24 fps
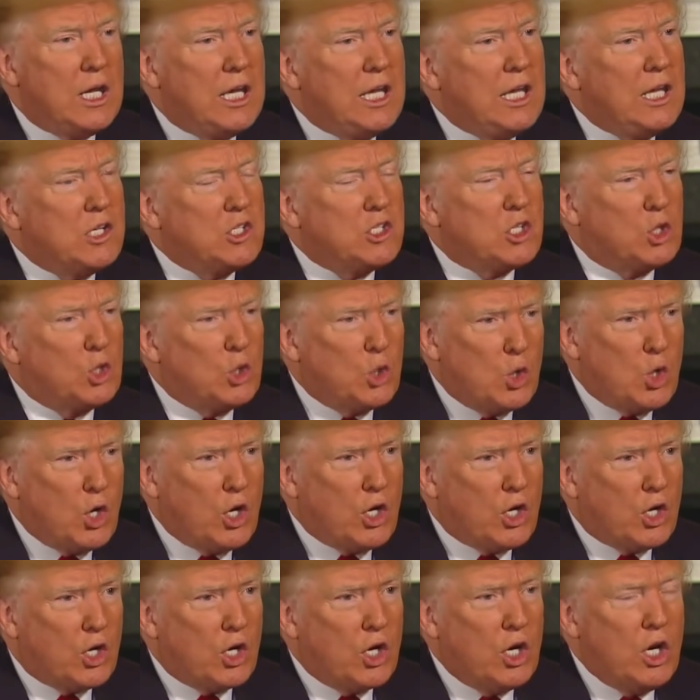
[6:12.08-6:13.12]
He is a
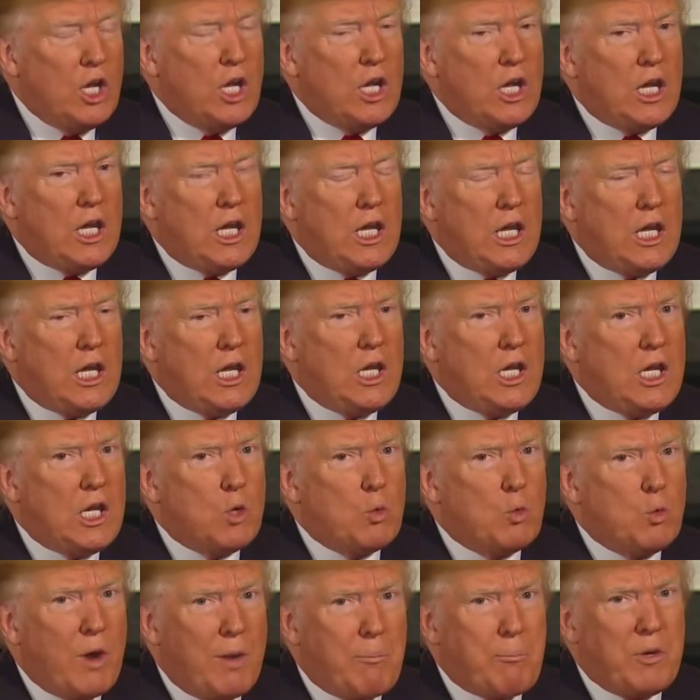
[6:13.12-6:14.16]
lawyer.
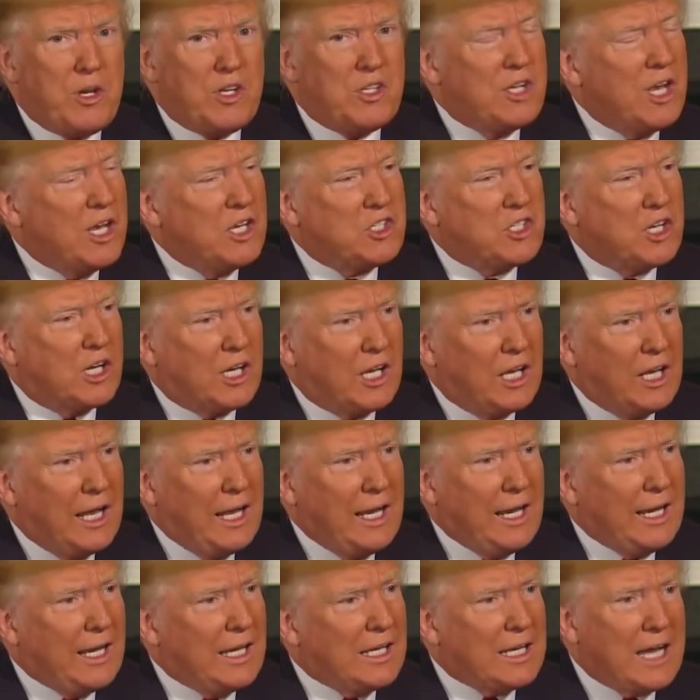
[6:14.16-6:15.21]
He represents a
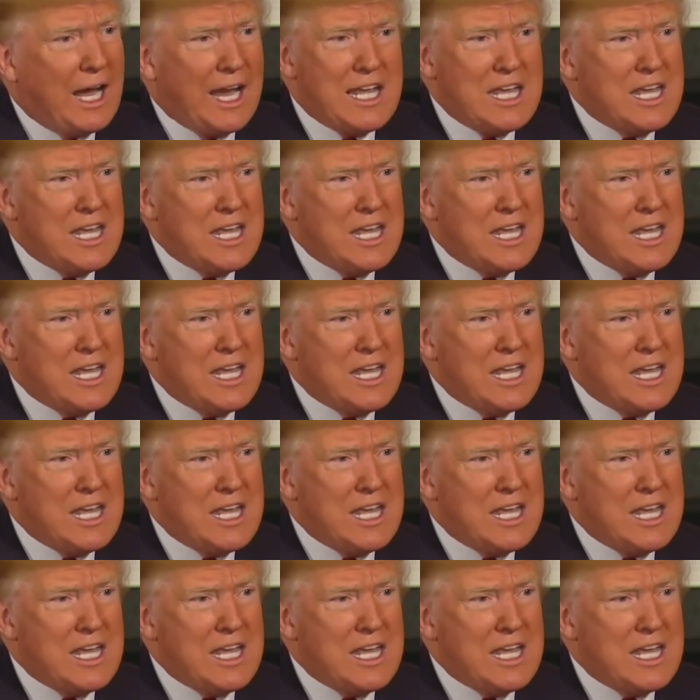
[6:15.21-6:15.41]
client.